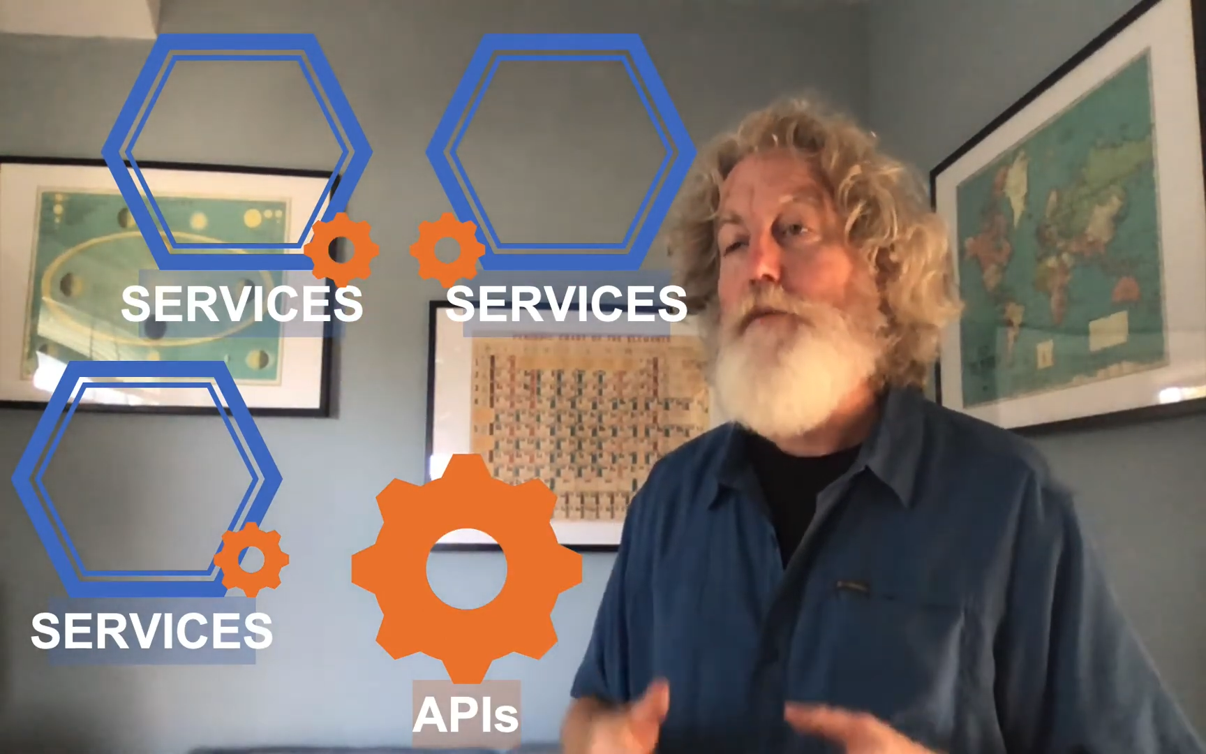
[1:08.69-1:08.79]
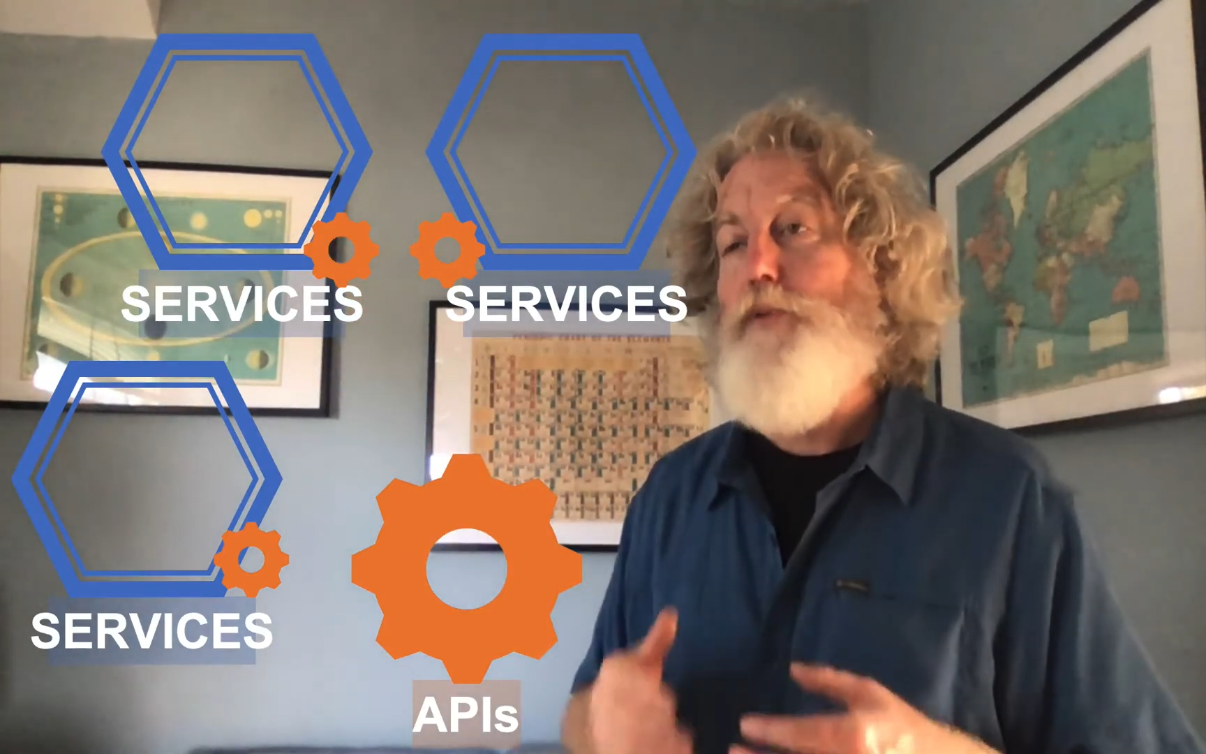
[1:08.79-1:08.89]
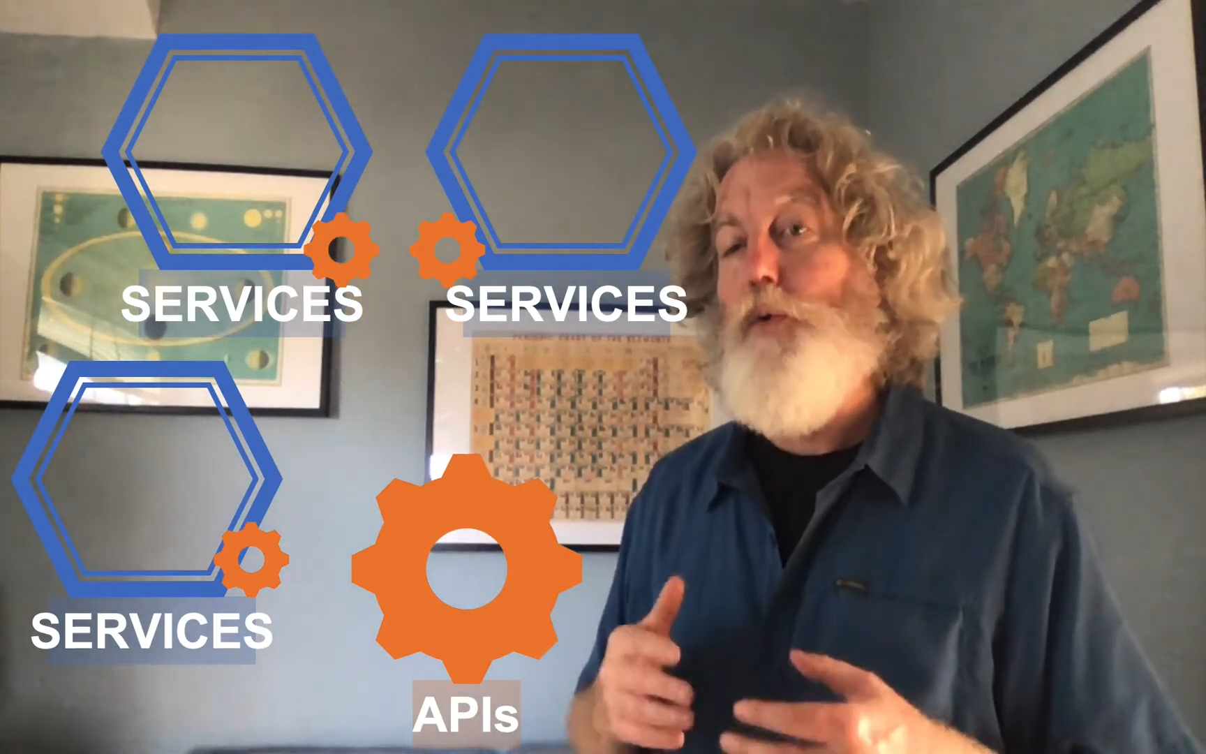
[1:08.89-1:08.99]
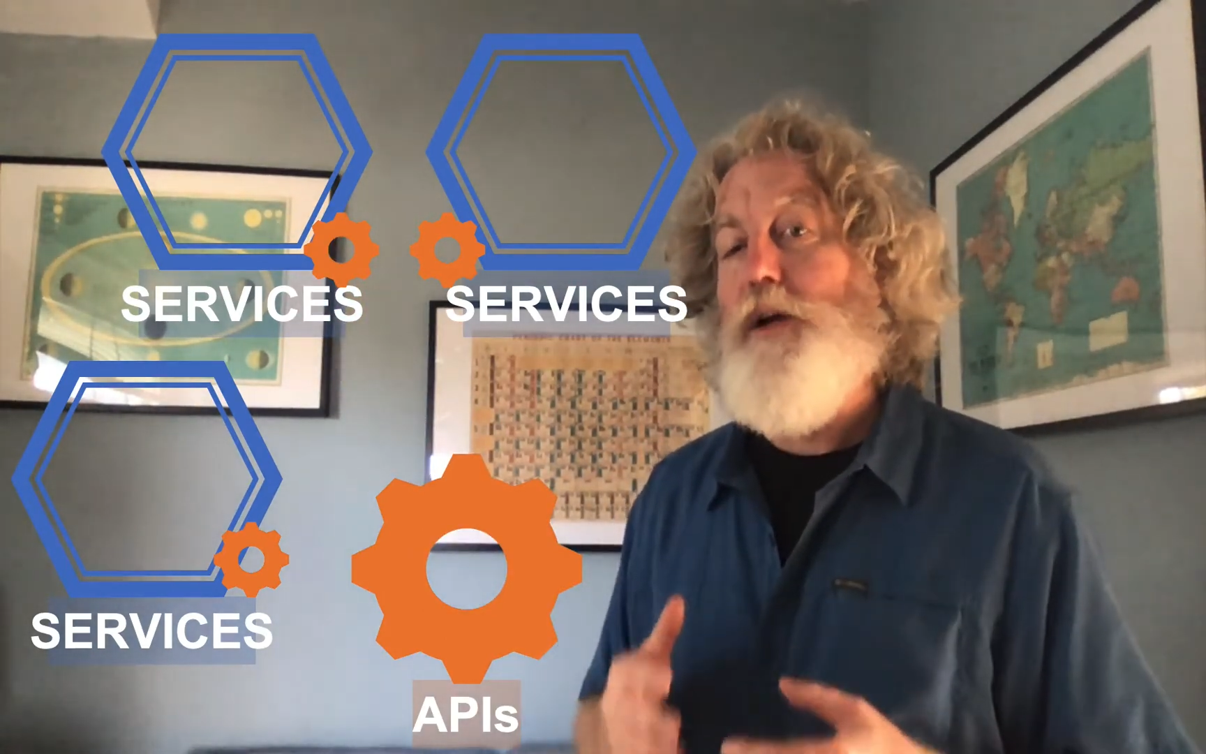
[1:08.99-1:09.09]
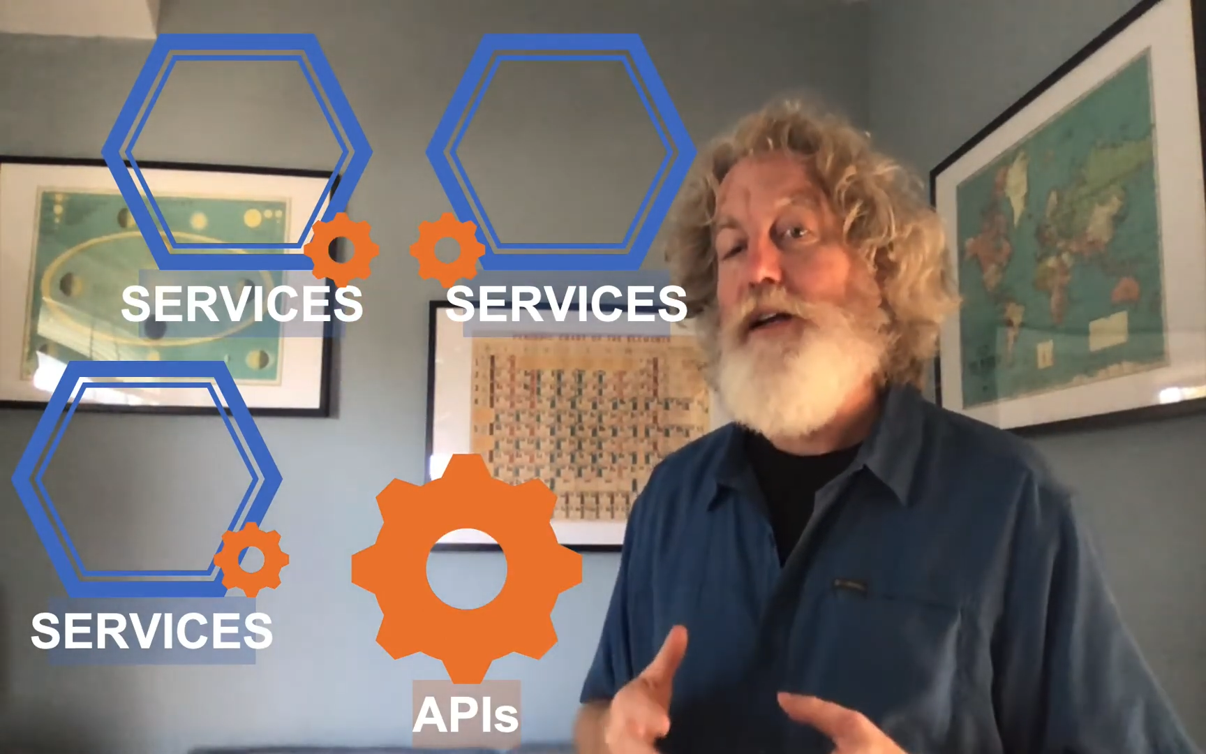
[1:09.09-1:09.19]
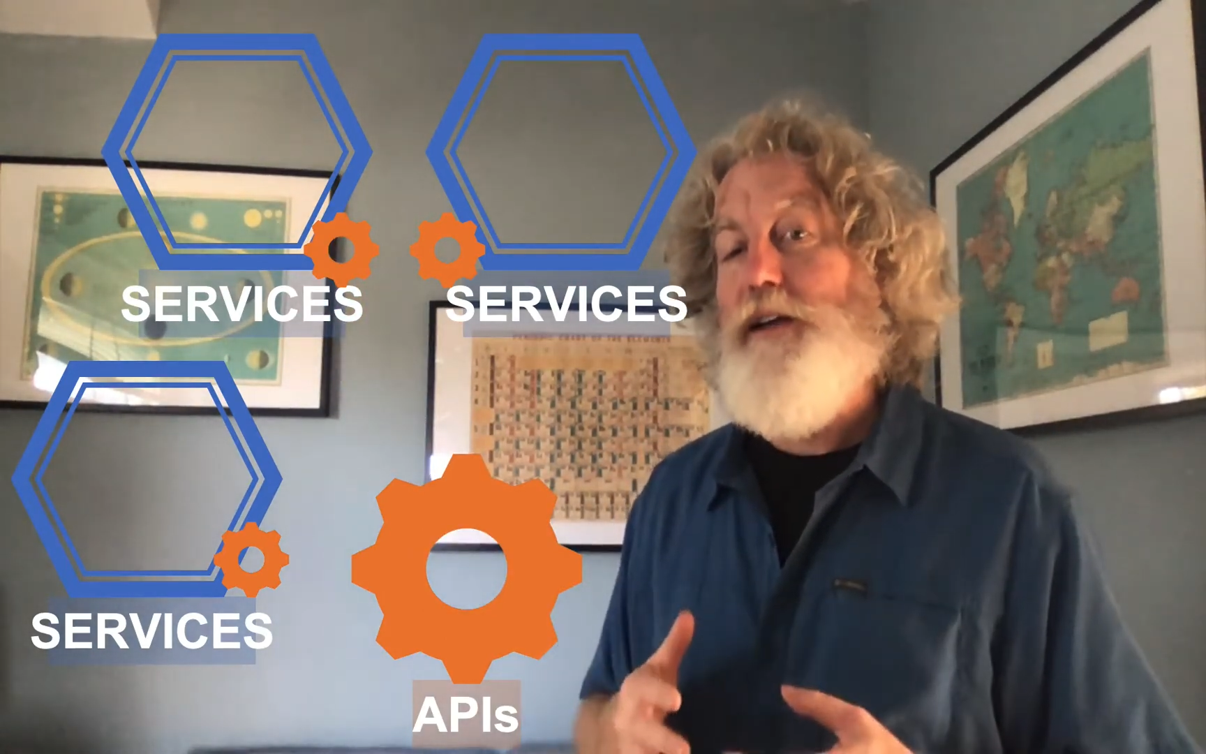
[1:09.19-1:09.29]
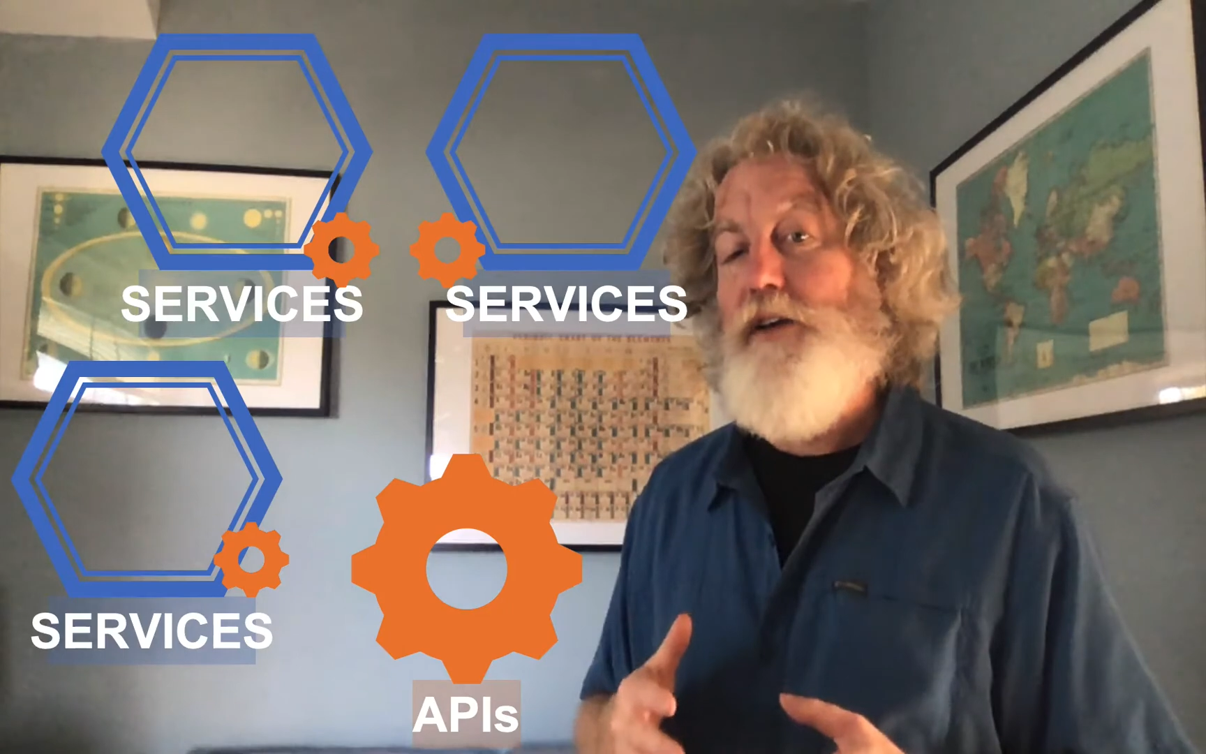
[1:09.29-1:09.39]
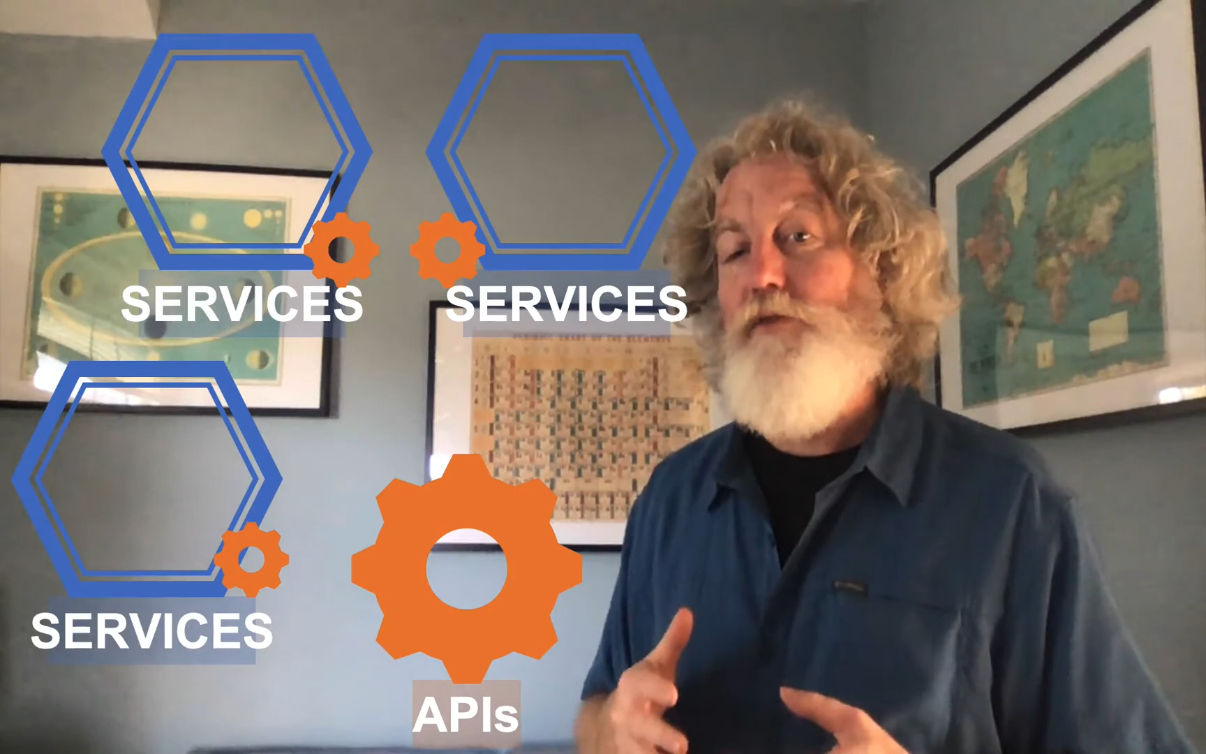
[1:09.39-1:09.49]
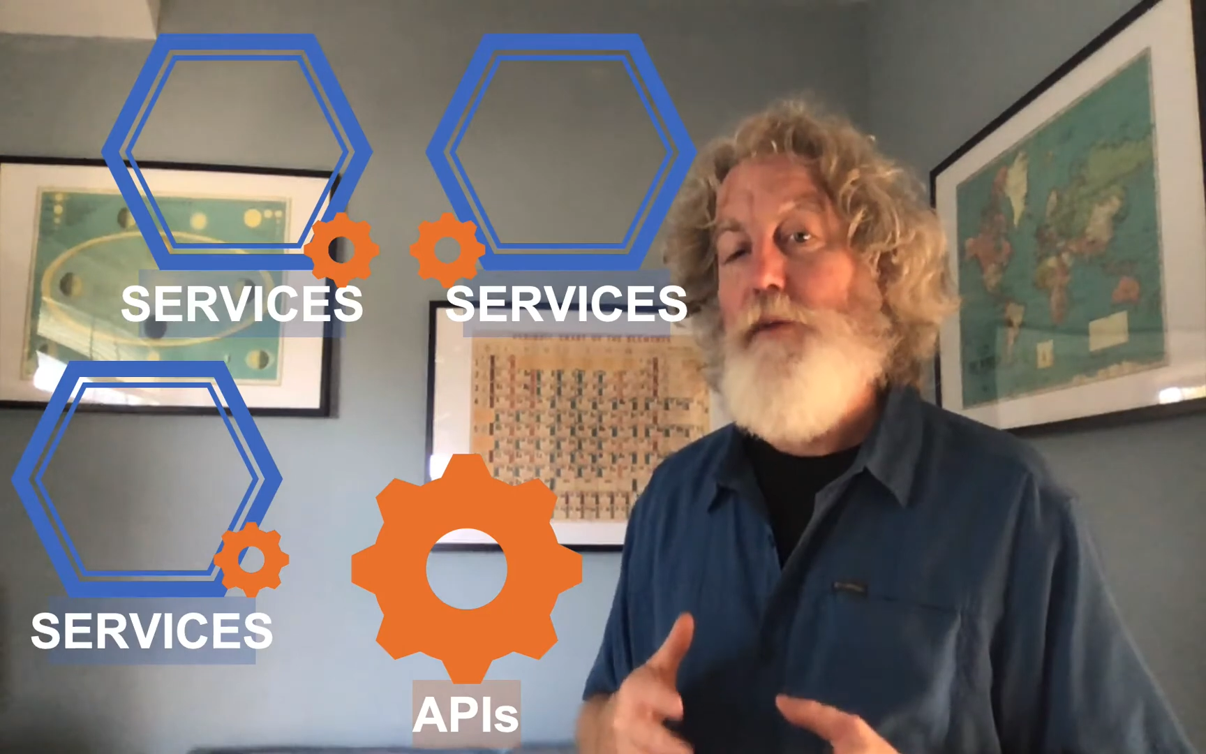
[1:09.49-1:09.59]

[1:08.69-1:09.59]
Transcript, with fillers: but what it does